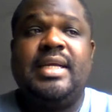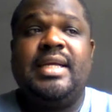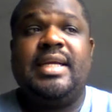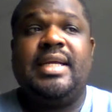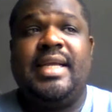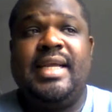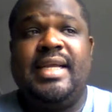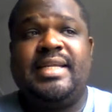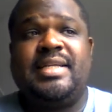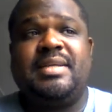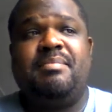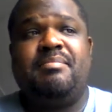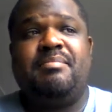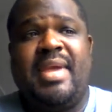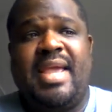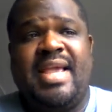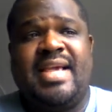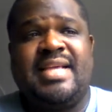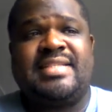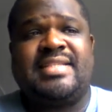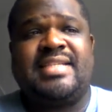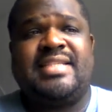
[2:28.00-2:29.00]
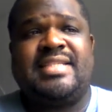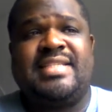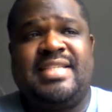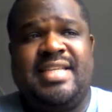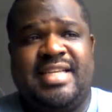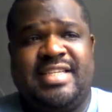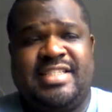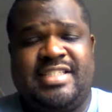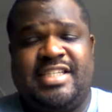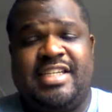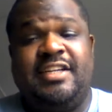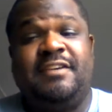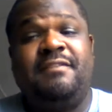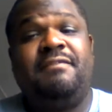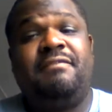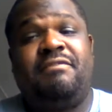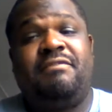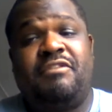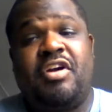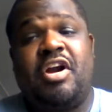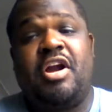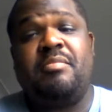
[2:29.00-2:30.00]
He demands attention
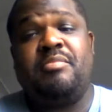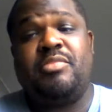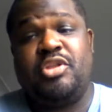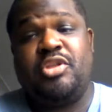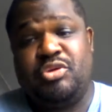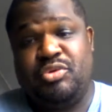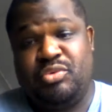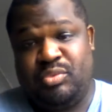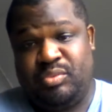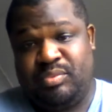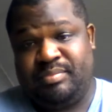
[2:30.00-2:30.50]
from you